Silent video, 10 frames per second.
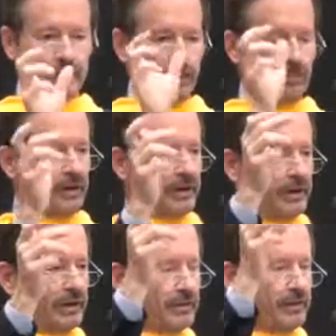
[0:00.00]
double
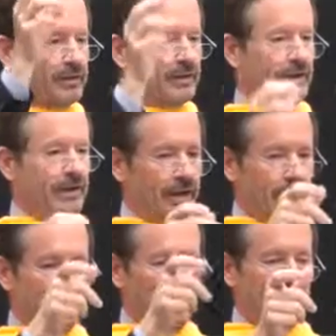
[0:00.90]
helix,
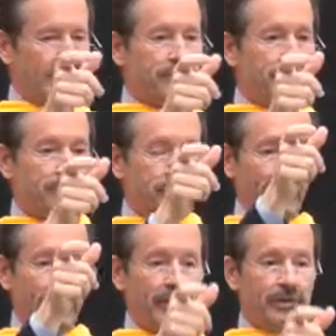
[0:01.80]
and you obeyed those
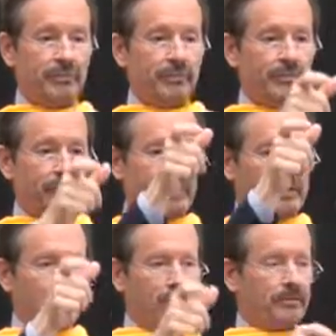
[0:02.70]
pairing
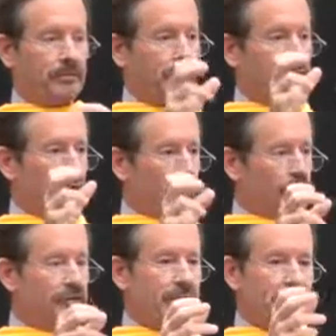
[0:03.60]

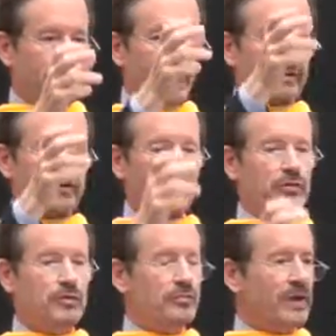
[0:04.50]
rules, then the next
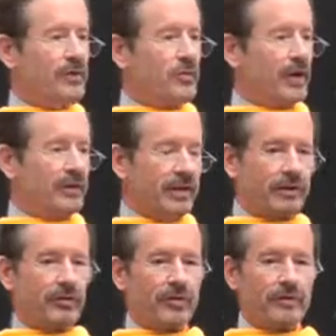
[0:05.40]
two you made were
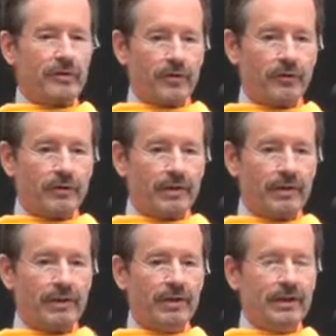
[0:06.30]
identical to the first one.
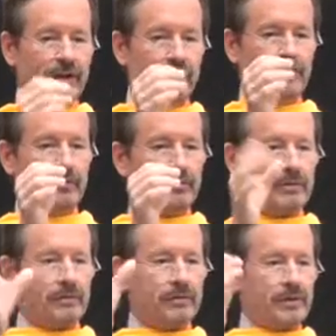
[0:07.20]
And if you
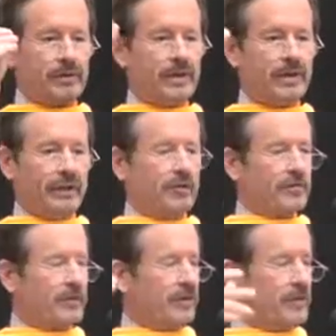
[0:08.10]
did that
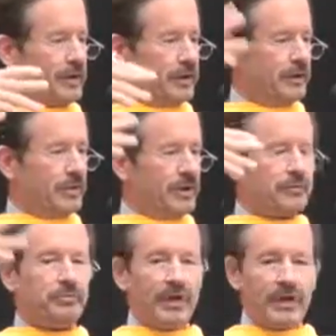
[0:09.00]
over and over again, you would
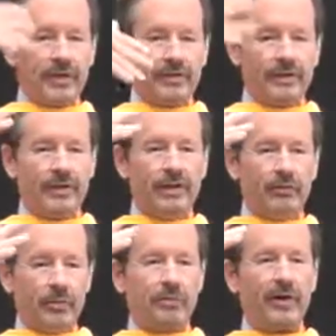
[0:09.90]
expand
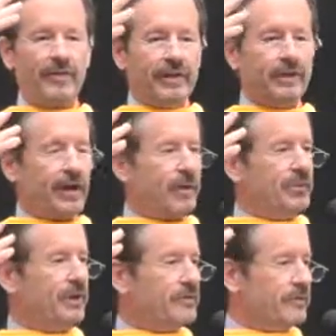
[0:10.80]
with perfect
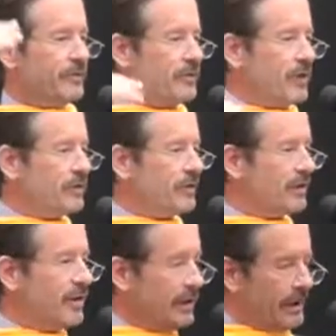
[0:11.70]
copying of information.
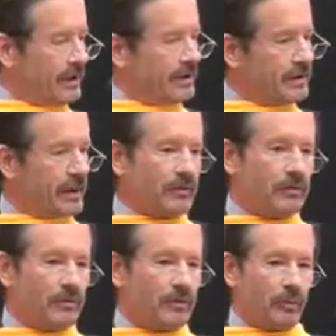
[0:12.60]
And that
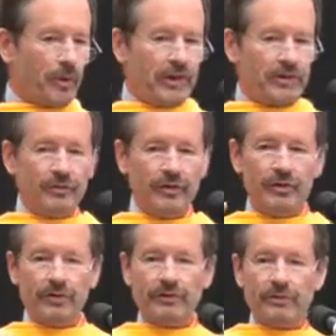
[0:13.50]
random
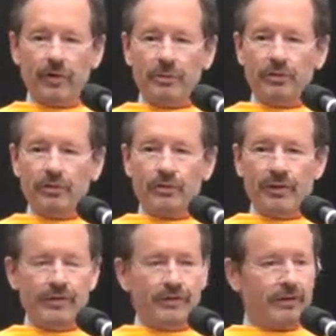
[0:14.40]
sequence of red, blue,
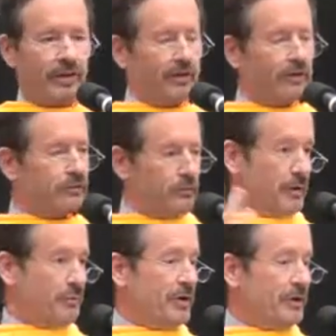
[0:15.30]
greens, yellow,
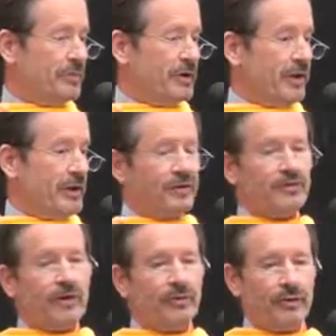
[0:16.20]
what appeared to be random
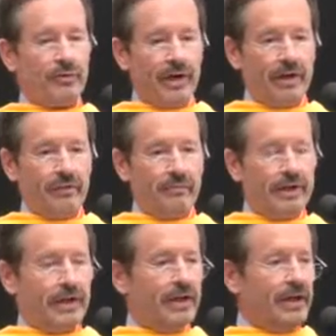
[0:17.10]
is not really random.
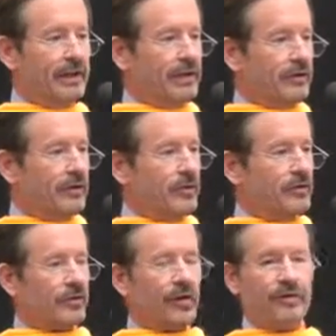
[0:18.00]
It
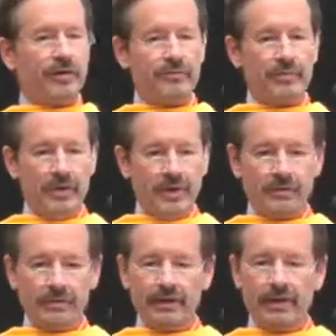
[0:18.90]
encodes all the
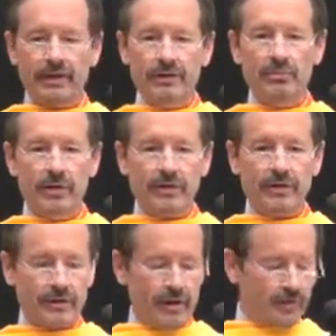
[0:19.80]
information to build
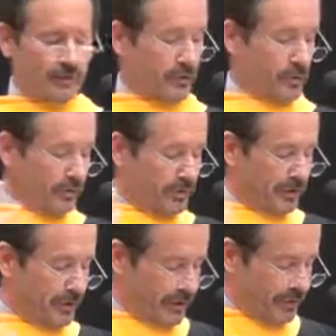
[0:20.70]
a cell or to
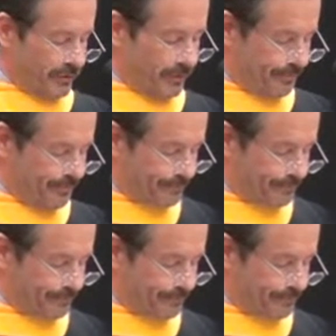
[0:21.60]
build an organism.